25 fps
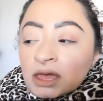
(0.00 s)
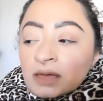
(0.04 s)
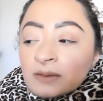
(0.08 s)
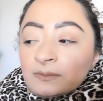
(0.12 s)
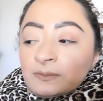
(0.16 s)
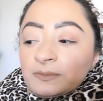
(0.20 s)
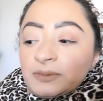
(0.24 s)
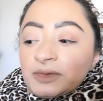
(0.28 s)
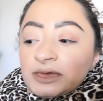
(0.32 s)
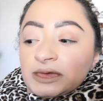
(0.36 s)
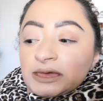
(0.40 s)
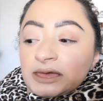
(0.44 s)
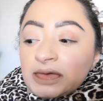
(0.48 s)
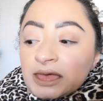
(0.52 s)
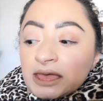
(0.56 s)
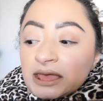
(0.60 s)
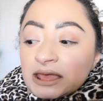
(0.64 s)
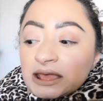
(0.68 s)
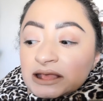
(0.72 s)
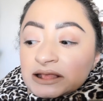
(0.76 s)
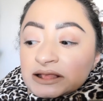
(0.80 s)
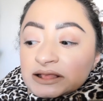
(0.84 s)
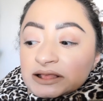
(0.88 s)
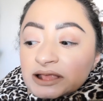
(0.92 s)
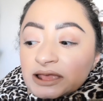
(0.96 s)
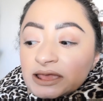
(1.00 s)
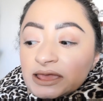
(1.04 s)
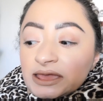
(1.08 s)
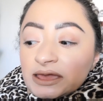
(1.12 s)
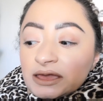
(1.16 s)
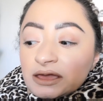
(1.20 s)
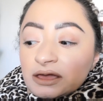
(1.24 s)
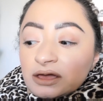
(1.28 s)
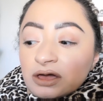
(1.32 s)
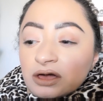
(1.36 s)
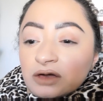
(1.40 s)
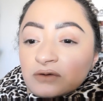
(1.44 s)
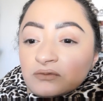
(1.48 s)
because
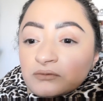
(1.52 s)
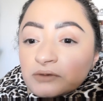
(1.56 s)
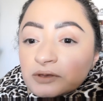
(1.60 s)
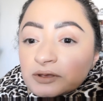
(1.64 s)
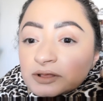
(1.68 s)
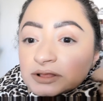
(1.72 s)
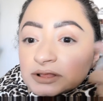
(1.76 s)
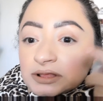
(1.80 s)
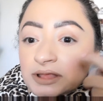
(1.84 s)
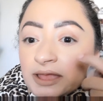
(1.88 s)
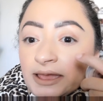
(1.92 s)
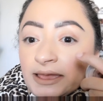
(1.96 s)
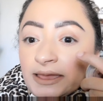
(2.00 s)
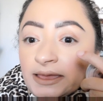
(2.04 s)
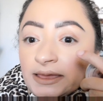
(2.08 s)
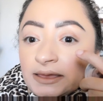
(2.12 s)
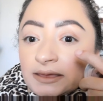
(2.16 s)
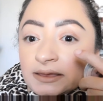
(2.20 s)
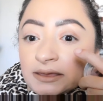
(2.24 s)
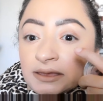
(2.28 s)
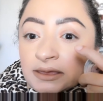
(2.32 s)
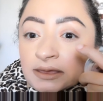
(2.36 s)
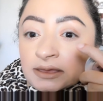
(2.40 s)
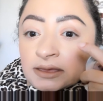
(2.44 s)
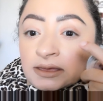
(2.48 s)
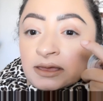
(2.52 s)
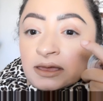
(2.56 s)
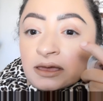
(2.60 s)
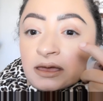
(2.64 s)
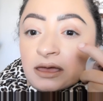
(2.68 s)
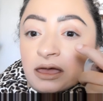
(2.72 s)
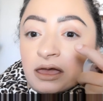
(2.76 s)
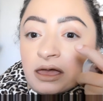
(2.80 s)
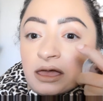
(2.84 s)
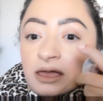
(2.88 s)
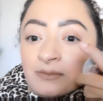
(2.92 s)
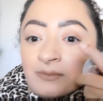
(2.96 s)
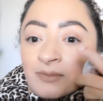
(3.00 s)
it covers like
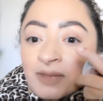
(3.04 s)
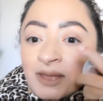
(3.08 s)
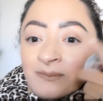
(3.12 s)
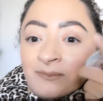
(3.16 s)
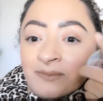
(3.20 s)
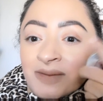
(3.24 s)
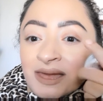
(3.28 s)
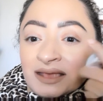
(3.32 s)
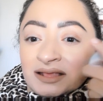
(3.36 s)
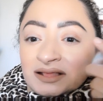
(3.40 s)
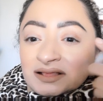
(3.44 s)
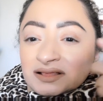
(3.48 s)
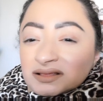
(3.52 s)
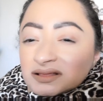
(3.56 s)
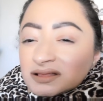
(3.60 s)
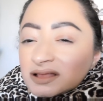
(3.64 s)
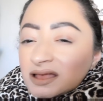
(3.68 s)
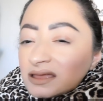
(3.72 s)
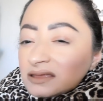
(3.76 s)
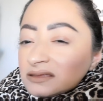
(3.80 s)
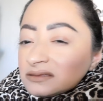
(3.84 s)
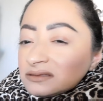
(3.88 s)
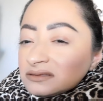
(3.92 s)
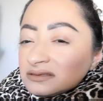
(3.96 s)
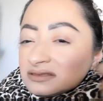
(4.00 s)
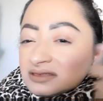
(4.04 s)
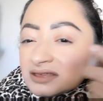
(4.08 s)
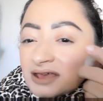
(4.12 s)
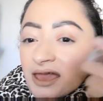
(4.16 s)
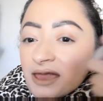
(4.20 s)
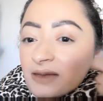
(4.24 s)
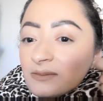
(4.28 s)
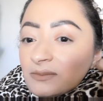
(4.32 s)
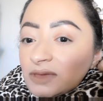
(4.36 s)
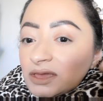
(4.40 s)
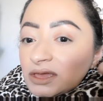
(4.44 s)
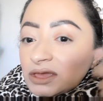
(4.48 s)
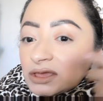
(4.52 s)
my sun
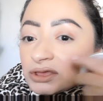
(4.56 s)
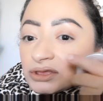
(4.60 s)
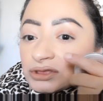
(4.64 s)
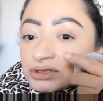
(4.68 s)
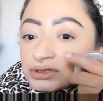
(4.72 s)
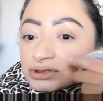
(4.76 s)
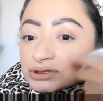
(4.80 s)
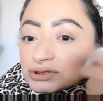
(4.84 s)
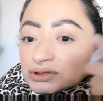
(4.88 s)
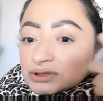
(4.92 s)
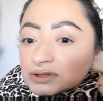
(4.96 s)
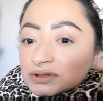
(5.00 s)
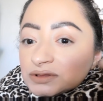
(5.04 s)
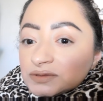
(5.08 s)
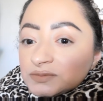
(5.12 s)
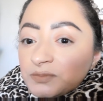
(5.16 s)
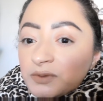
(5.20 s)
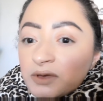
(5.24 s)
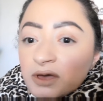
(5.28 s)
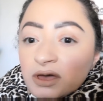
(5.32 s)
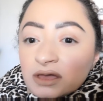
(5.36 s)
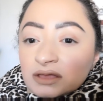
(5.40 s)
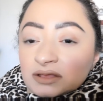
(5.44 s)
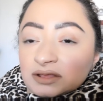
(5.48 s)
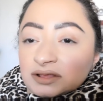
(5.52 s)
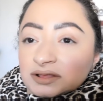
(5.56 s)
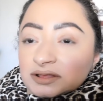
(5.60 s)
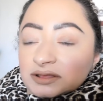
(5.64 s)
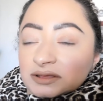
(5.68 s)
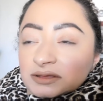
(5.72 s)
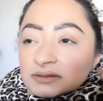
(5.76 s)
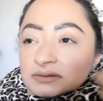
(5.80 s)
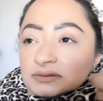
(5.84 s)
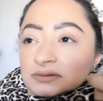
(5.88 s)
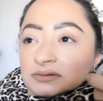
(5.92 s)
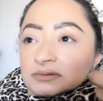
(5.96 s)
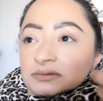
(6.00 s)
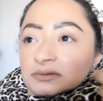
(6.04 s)
damage spots,
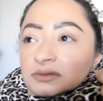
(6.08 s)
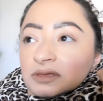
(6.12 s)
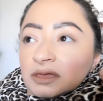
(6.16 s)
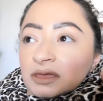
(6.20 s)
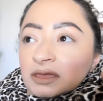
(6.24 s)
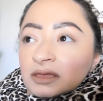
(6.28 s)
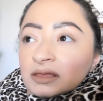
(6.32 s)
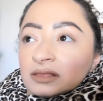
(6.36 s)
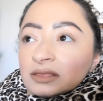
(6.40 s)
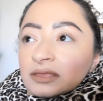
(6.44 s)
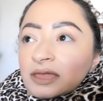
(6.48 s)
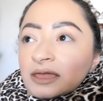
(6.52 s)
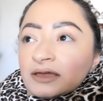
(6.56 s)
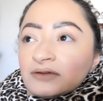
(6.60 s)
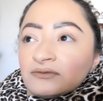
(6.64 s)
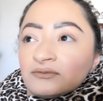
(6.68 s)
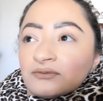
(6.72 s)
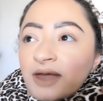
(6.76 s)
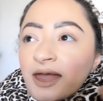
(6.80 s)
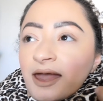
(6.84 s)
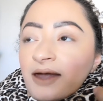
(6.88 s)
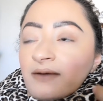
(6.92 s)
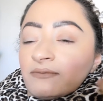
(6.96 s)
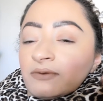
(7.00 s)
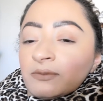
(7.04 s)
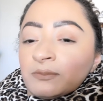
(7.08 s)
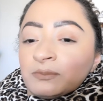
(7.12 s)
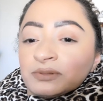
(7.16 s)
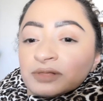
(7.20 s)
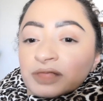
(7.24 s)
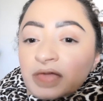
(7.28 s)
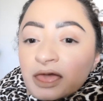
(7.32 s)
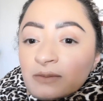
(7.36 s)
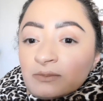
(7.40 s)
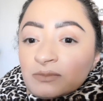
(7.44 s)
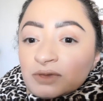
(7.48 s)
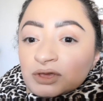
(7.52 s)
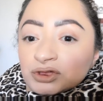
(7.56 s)
and like if I have a
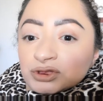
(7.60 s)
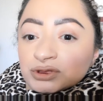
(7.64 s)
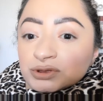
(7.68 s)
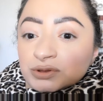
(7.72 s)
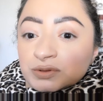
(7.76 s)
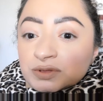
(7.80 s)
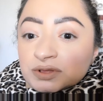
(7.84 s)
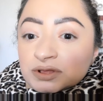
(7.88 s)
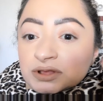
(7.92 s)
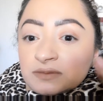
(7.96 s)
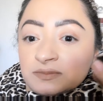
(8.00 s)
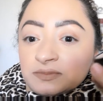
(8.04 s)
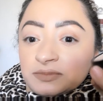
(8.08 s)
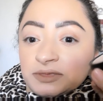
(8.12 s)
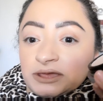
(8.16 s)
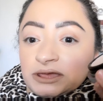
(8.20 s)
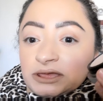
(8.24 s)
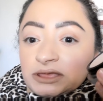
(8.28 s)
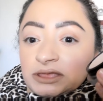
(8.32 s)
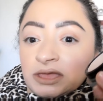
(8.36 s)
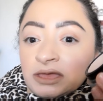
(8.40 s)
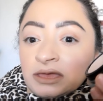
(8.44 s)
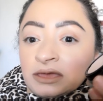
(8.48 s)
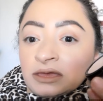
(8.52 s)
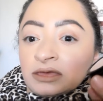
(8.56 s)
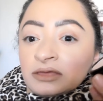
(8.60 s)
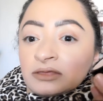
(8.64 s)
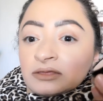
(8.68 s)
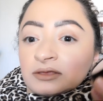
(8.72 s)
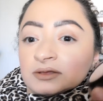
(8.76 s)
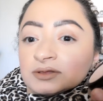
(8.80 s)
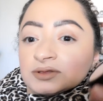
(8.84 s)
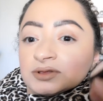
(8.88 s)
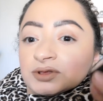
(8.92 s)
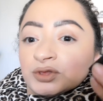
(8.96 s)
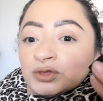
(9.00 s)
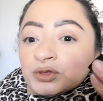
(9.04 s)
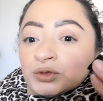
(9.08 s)
blemish or something,
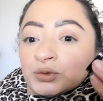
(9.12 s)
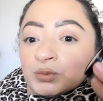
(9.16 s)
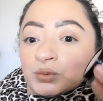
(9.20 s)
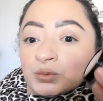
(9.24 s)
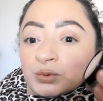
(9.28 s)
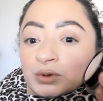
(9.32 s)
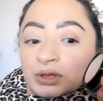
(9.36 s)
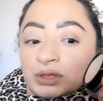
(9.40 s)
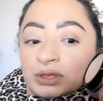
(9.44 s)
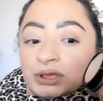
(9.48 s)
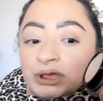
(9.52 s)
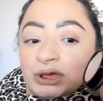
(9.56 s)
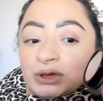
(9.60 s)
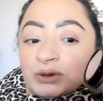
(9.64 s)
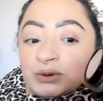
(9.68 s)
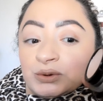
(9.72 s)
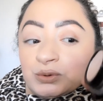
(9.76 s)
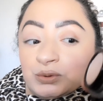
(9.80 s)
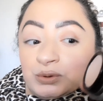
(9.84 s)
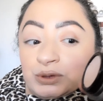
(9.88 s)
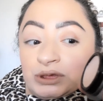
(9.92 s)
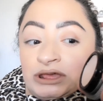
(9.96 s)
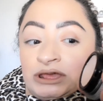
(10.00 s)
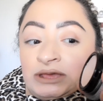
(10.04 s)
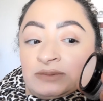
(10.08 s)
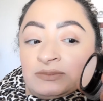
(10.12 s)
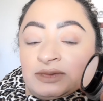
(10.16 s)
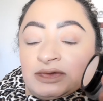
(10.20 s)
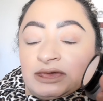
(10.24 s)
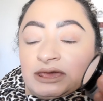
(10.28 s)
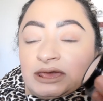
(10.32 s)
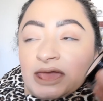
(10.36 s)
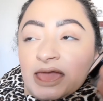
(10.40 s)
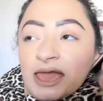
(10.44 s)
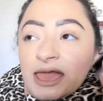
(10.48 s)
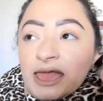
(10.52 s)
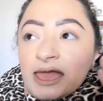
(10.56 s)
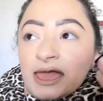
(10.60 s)
this is really
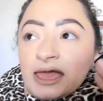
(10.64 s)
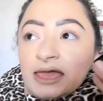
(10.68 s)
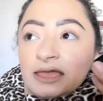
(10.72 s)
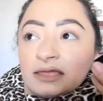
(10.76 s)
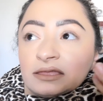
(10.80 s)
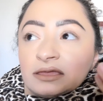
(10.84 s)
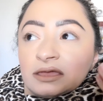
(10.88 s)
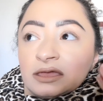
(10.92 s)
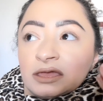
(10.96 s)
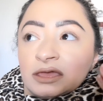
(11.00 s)
creamy and